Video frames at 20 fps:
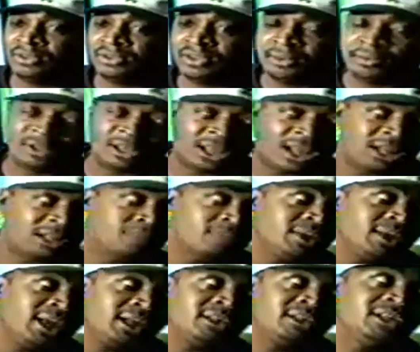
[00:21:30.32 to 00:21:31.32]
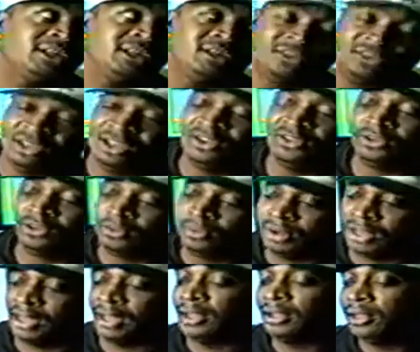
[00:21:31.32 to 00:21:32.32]
something got to be out there to teach them
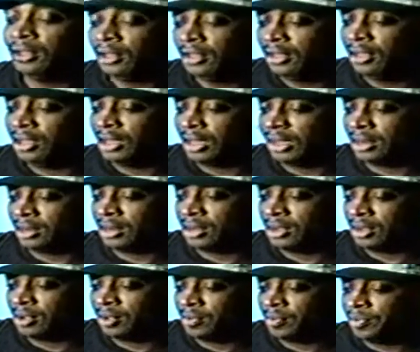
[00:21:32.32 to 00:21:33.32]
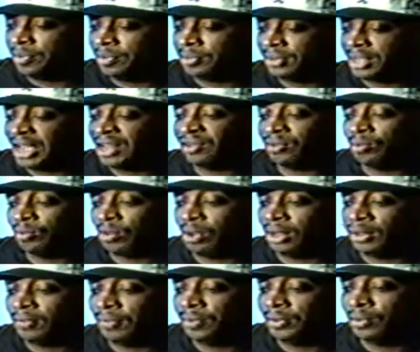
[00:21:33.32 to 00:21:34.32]
that and um, that's what
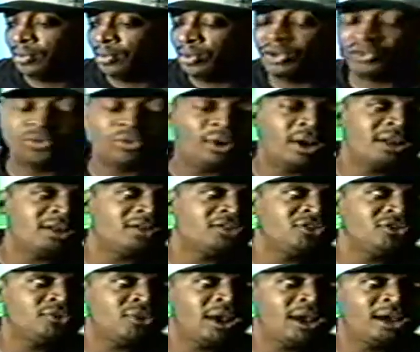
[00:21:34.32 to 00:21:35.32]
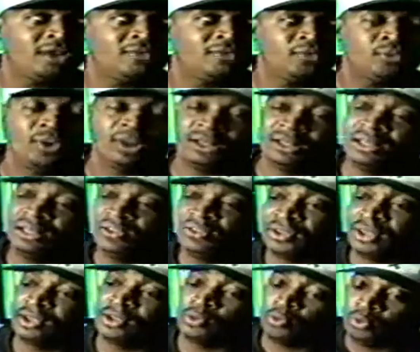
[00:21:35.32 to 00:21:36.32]
we're trying to strive for at least
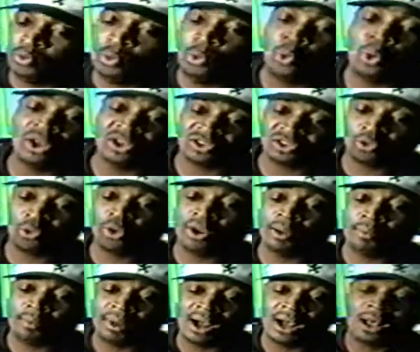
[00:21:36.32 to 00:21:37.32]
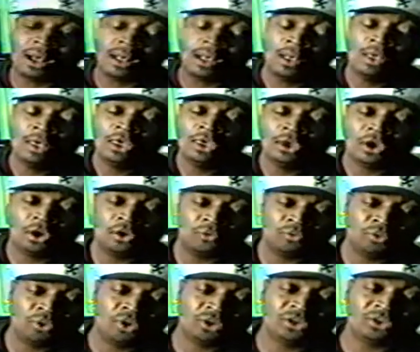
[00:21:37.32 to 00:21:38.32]
in one square mile of
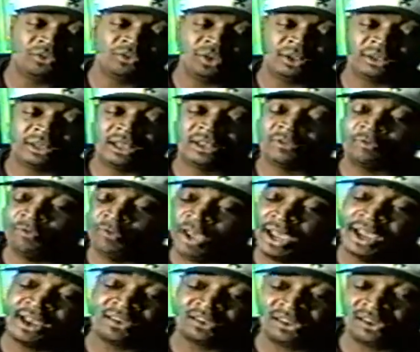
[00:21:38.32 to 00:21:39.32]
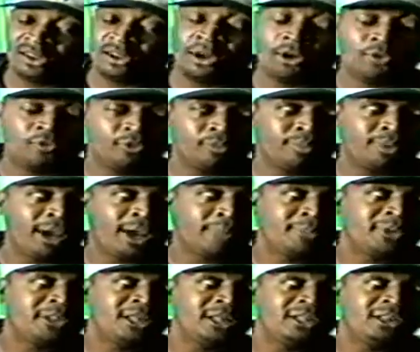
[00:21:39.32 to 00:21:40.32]
roosevelt that's vastly
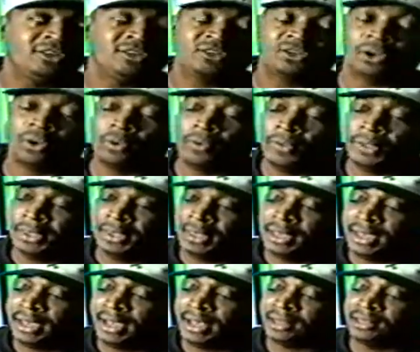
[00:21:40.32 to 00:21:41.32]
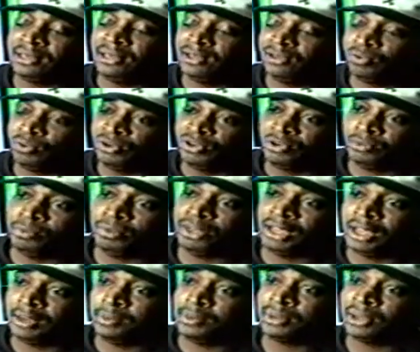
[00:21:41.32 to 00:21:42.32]
overpopulated so at least we should be
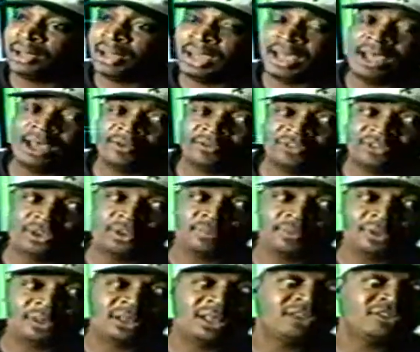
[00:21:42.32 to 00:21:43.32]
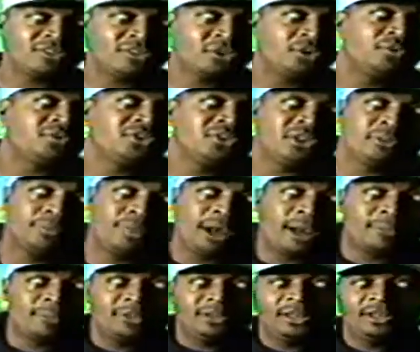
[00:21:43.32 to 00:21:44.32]
able to have something that serves the
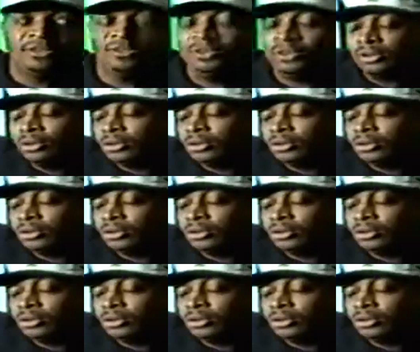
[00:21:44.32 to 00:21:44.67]
population.